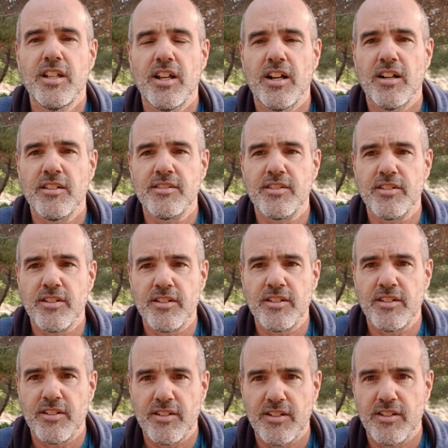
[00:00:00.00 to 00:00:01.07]
on
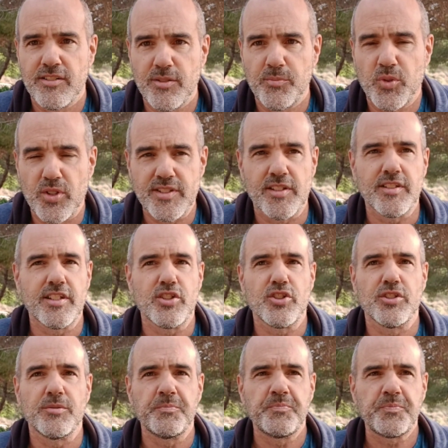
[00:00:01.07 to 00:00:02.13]
the presentation